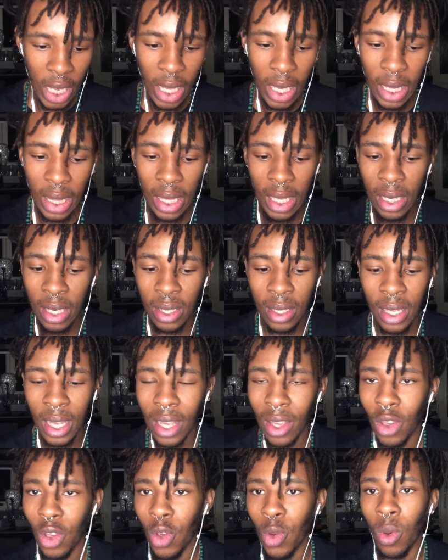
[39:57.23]
They're just
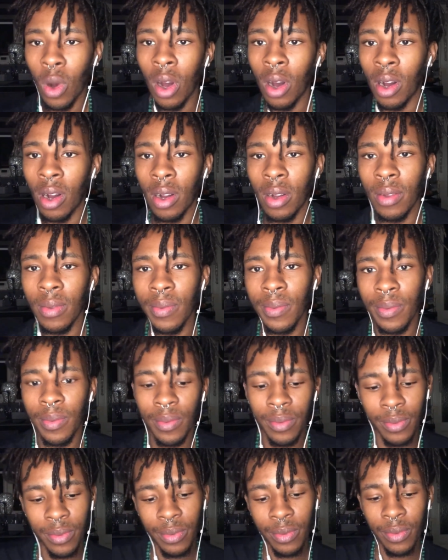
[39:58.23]
saying you are,
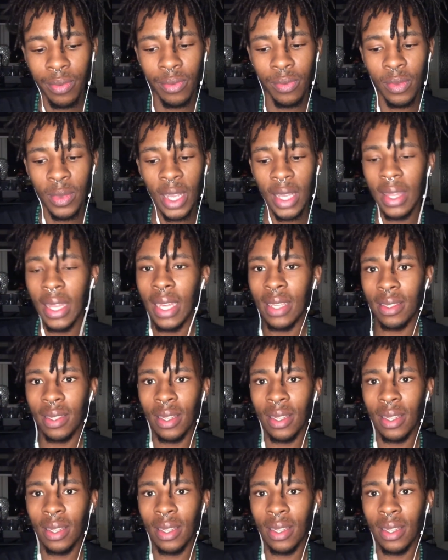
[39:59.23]
and that's